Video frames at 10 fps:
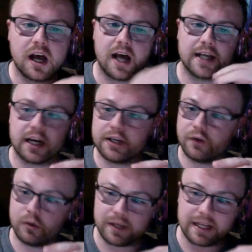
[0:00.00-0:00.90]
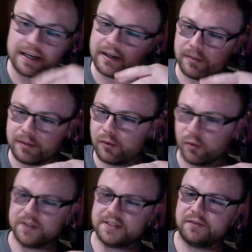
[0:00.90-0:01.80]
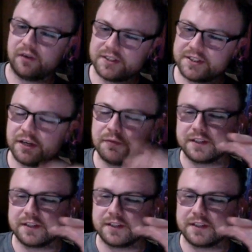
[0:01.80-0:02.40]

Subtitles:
I kind of hope we get a little bit more Wizard of Oz stuff,